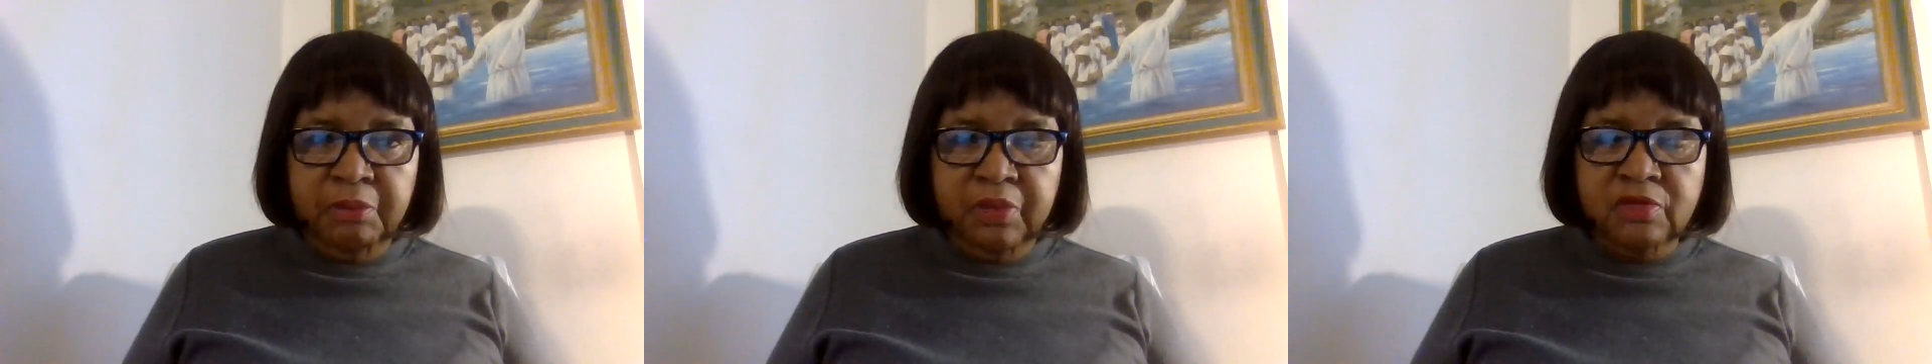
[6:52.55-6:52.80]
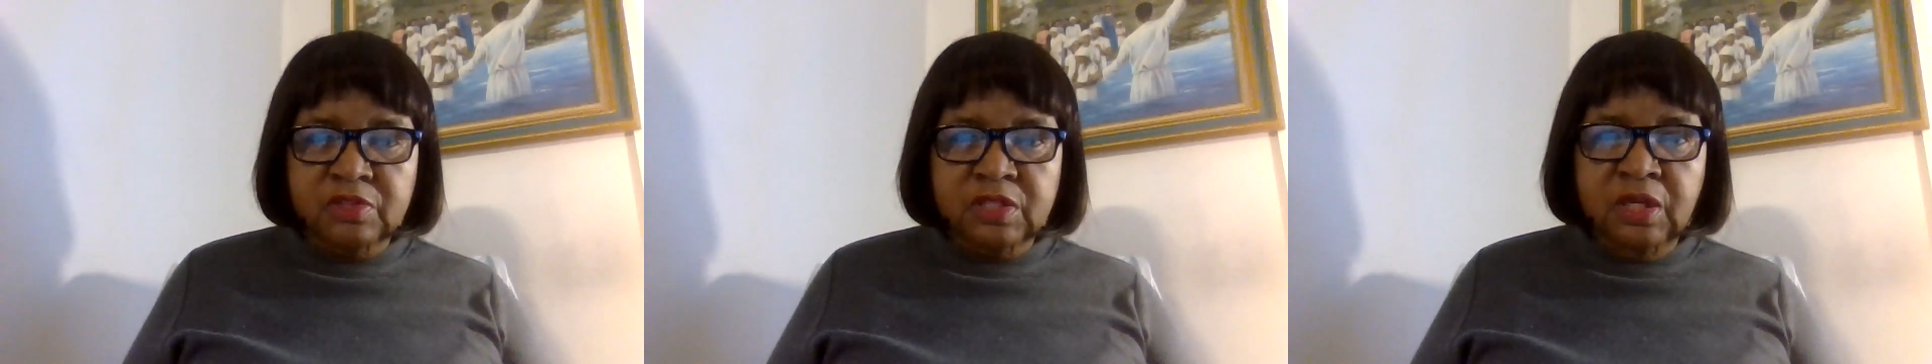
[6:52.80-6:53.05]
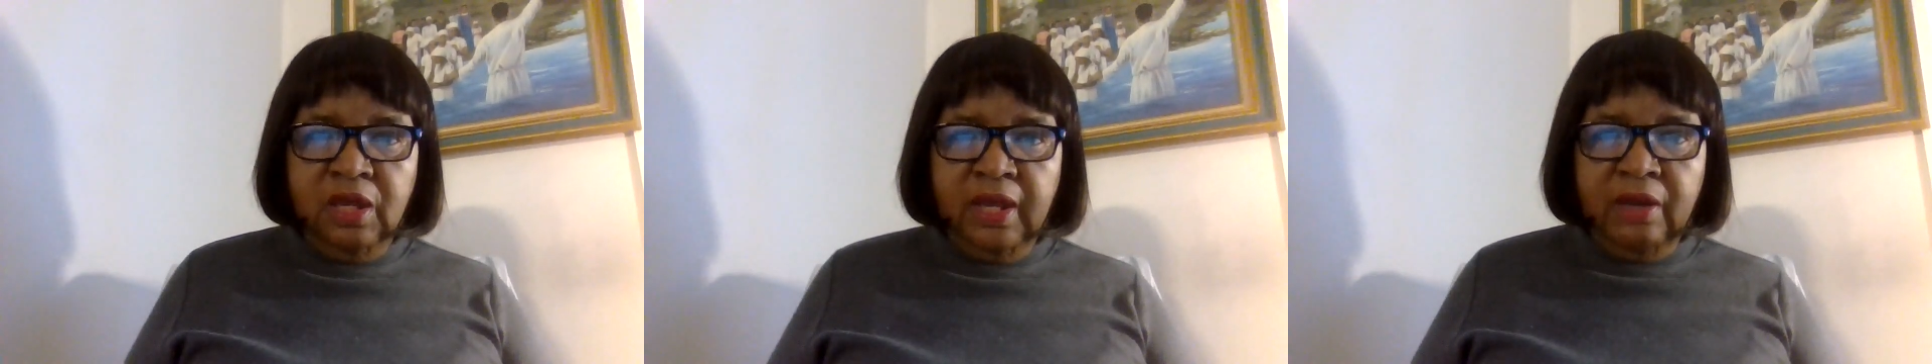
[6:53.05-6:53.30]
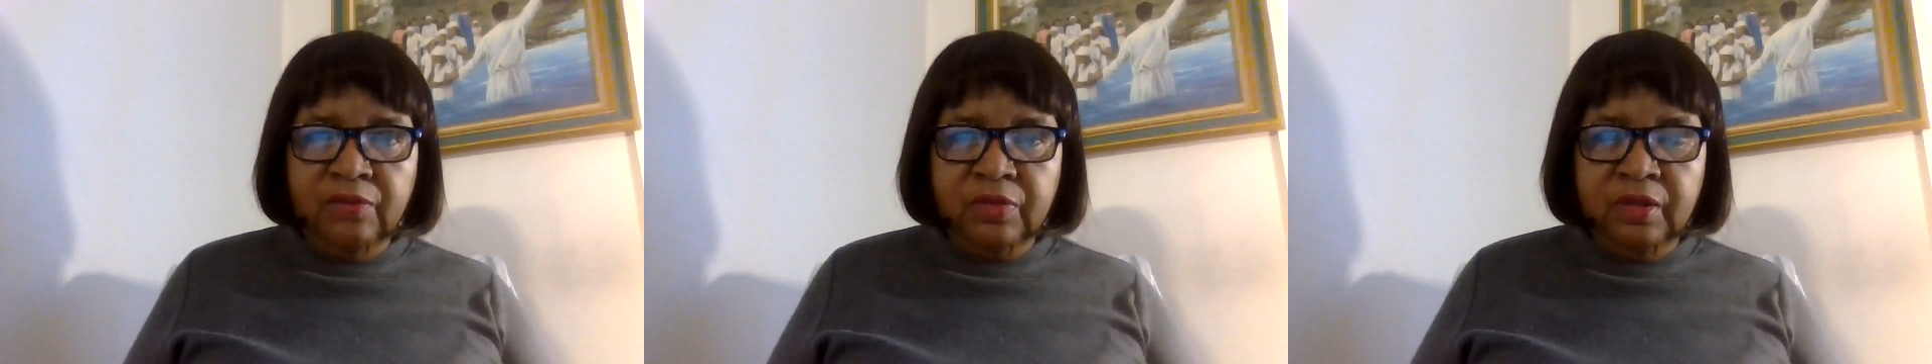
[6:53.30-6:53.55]
But they're still
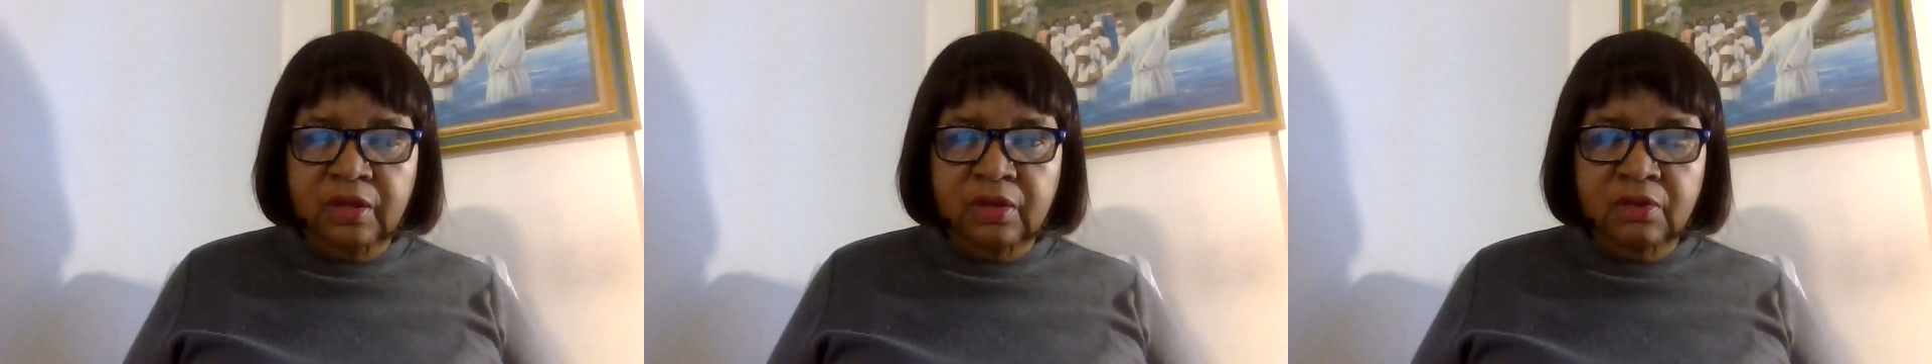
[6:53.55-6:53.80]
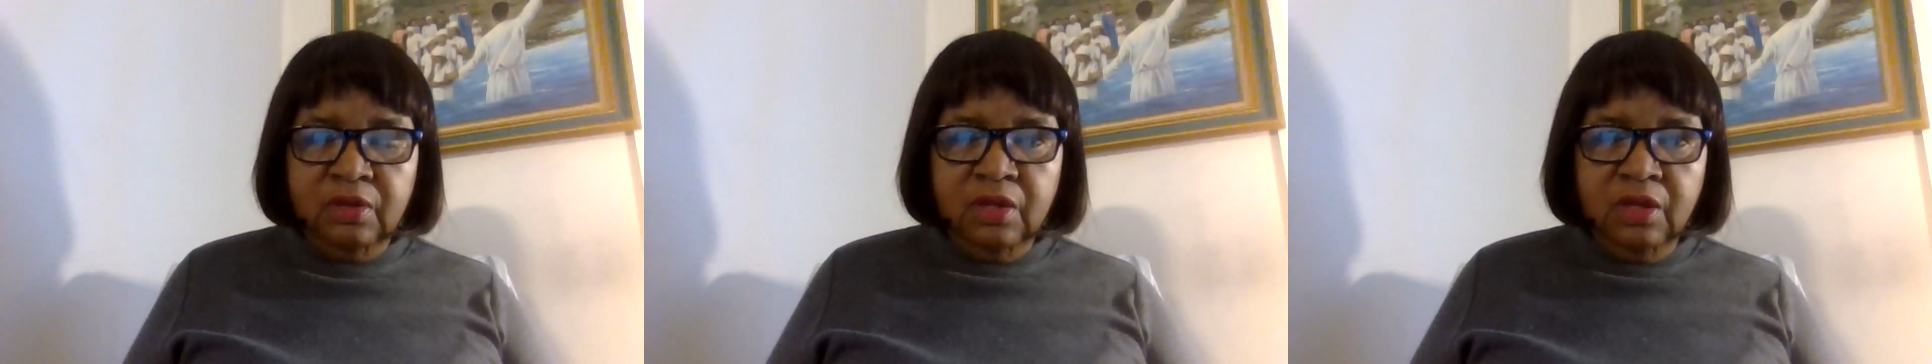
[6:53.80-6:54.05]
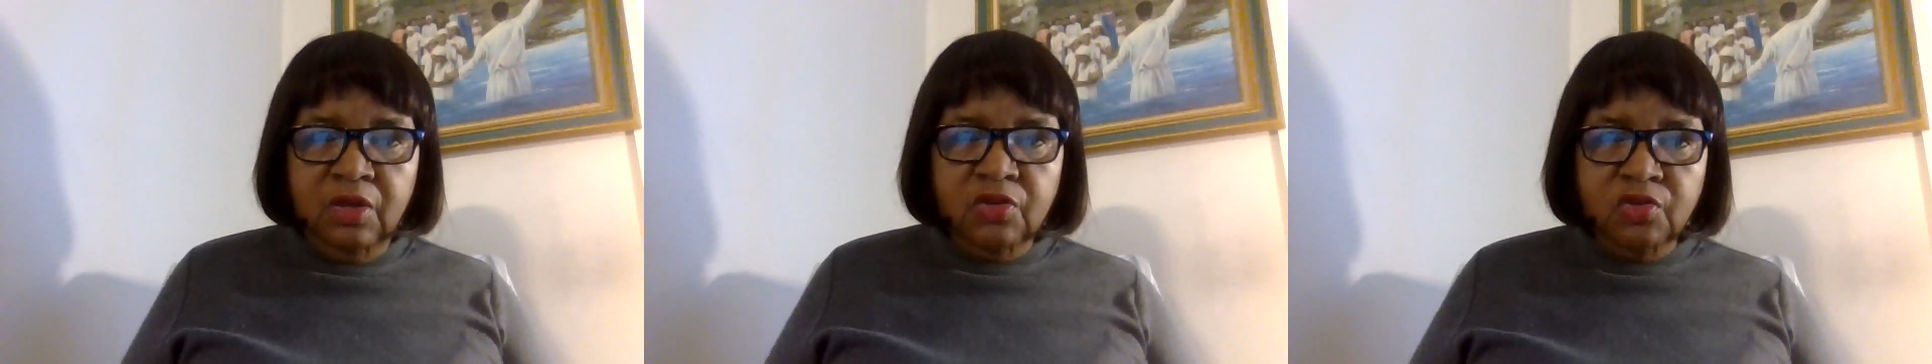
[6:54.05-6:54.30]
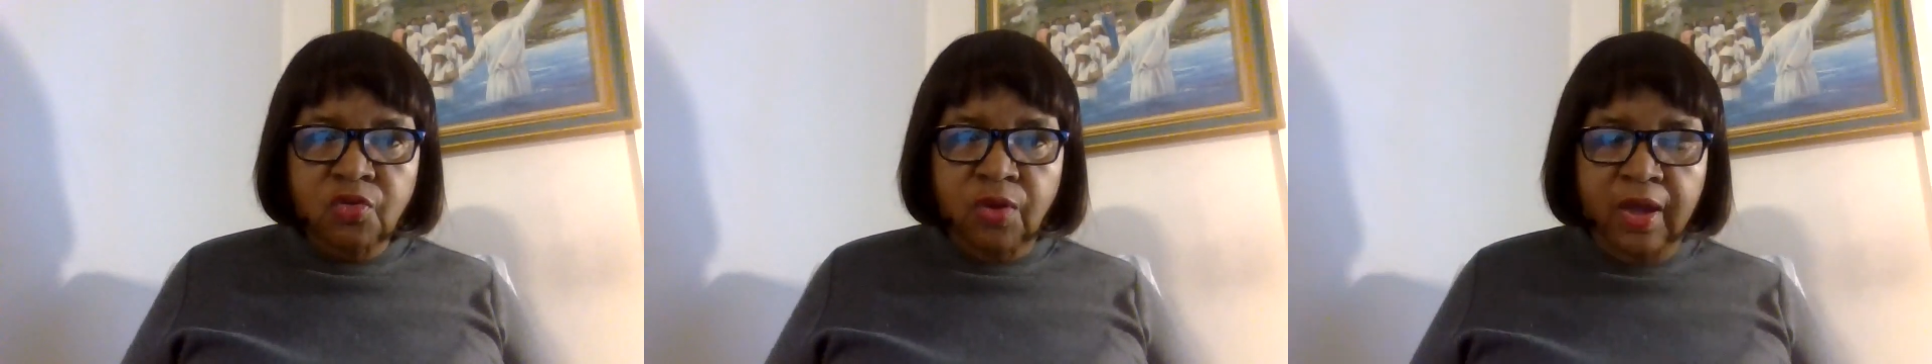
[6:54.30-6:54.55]
out there
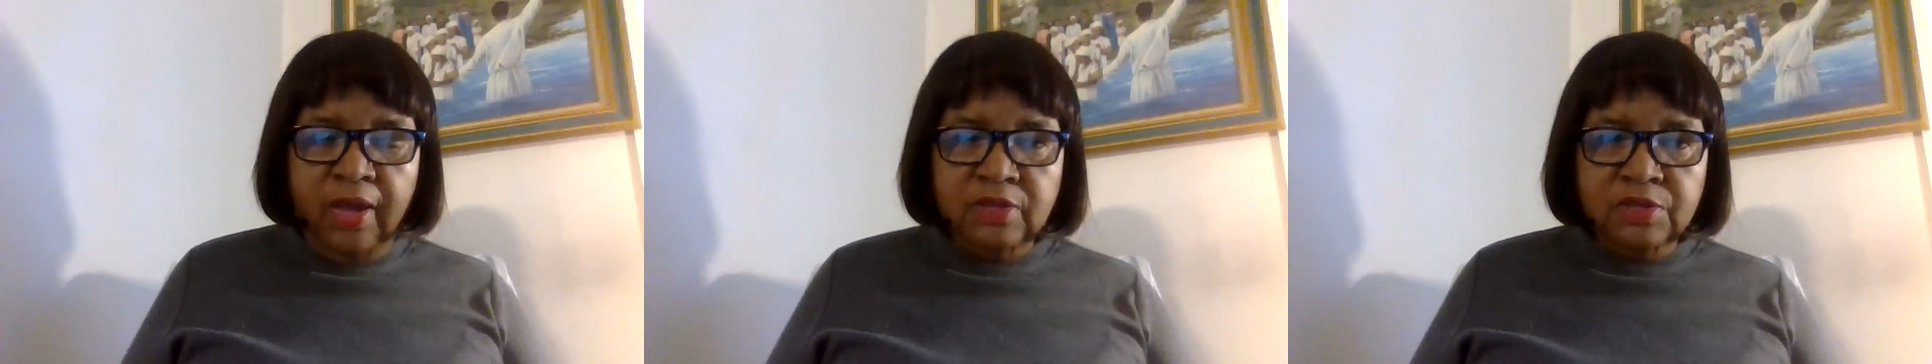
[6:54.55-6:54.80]
trying